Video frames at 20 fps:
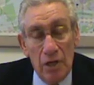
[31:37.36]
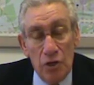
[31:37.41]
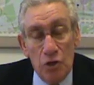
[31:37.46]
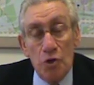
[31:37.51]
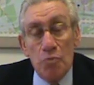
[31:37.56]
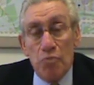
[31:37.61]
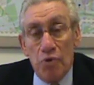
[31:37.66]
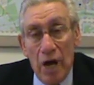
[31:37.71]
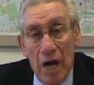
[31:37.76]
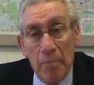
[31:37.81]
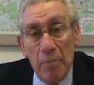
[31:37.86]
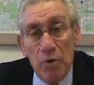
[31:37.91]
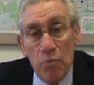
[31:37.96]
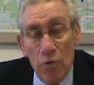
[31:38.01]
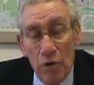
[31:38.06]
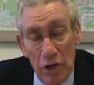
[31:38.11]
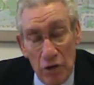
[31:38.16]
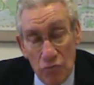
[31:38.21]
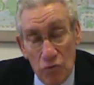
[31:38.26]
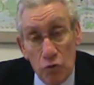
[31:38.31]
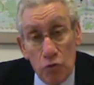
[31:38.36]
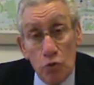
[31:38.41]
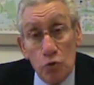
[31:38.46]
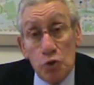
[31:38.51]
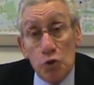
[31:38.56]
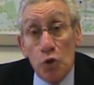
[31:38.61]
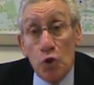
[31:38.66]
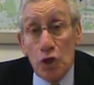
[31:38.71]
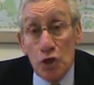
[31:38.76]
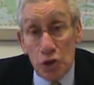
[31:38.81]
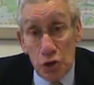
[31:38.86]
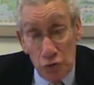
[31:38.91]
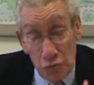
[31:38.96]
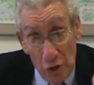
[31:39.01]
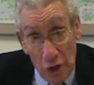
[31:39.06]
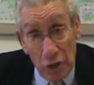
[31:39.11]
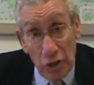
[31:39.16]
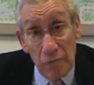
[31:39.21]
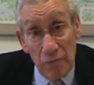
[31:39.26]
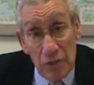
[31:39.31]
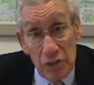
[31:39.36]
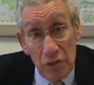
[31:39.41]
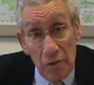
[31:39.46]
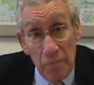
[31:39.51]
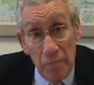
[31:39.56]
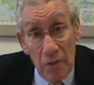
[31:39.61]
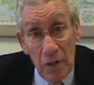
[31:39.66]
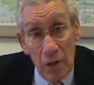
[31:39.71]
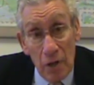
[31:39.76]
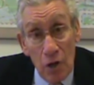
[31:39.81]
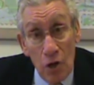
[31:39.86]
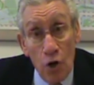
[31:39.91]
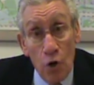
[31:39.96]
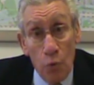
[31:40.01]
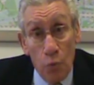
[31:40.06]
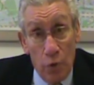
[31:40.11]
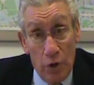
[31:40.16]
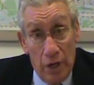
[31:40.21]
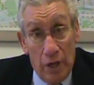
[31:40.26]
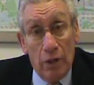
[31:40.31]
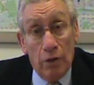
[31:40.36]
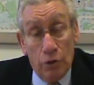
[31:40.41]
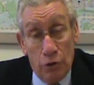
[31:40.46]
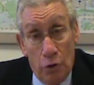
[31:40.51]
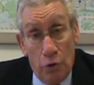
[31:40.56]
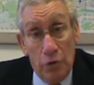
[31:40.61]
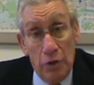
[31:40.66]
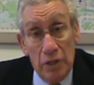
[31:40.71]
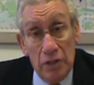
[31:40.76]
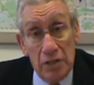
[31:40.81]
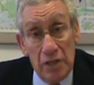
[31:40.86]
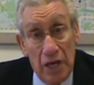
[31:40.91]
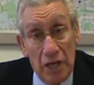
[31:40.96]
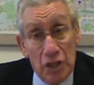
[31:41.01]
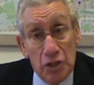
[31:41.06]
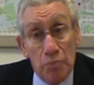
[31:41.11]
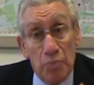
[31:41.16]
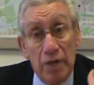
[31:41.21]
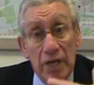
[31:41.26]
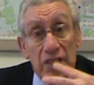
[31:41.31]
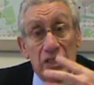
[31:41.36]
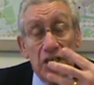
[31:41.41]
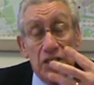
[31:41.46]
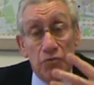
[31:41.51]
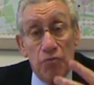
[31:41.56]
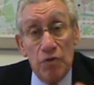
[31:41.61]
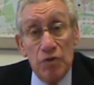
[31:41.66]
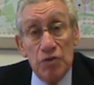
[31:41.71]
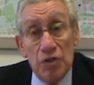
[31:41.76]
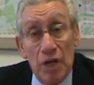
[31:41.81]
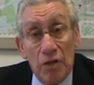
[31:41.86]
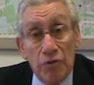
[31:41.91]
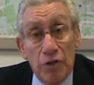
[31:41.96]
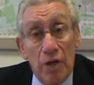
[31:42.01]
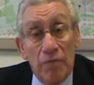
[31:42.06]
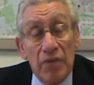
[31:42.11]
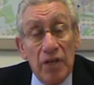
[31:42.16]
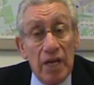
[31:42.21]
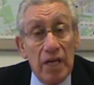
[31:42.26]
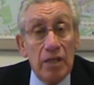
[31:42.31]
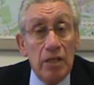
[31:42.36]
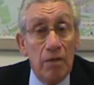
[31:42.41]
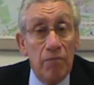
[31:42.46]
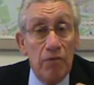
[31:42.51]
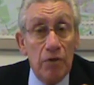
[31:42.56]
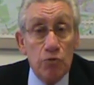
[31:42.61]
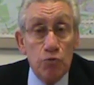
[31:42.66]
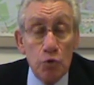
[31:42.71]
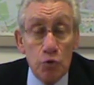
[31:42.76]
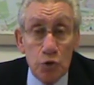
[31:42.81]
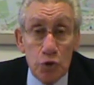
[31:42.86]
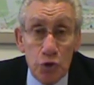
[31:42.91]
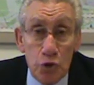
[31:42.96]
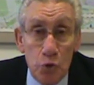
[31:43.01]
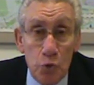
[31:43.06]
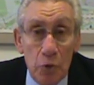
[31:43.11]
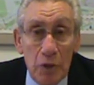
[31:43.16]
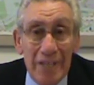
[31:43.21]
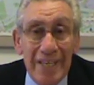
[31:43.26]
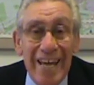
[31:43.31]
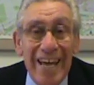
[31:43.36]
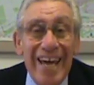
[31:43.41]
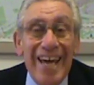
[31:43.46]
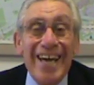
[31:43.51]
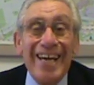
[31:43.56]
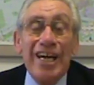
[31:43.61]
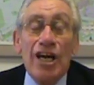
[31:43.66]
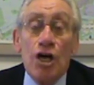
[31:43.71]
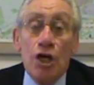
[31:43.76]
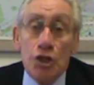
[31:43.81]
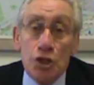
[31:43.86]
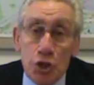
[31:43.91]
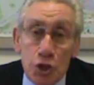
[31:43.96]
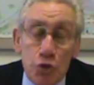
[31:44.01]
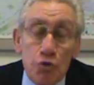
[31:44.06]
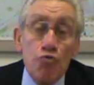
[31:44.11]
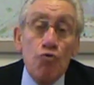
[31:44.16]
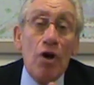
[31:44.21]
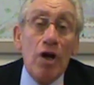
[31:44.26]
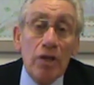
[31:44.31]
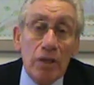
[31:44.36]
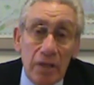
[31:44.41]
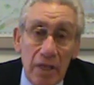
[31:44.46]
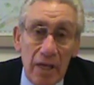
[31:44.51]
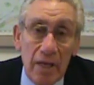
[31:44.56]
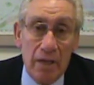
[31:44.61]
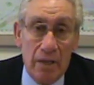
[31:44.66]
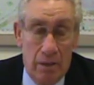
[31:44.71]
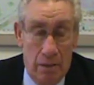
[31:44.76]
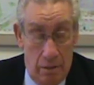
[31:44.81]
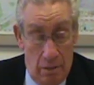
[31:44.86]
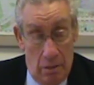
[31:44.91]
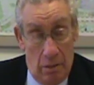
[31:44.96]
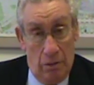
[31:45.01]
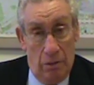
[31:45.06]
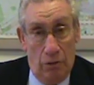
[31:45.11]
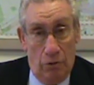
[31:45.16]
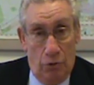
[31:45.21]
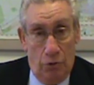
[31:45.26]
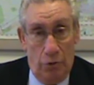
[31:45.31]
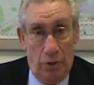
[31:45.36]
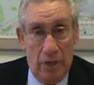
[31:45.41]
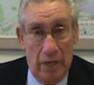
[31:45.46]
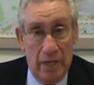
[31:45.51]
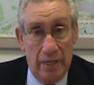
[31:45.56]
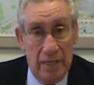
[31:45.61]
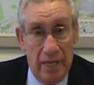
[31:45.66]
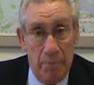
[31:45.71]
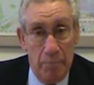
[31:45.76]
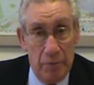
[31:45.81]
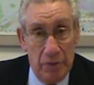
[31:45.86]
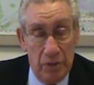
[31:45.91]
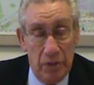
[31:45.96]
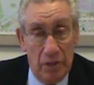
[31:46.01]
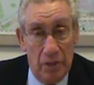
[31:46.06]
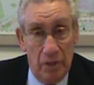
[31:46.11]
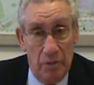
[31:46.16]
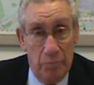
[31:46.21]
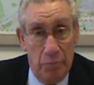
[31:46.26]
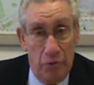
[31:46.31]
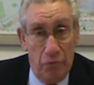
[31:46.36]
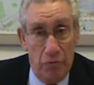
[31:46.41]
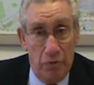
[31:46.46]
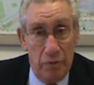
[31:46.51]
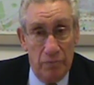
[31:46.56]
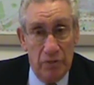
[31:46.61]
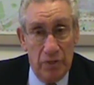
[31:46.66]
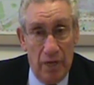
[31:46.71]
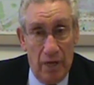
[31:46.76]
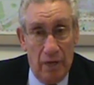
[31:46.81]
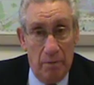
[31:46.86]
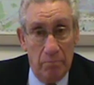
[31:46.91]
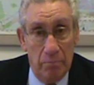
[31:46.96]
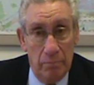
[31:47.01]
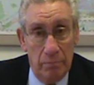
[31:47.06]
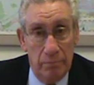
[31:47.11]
You probably were introduced to constructivism, where learning takes place as a result of the individual student constructing the learning at that particular period of time.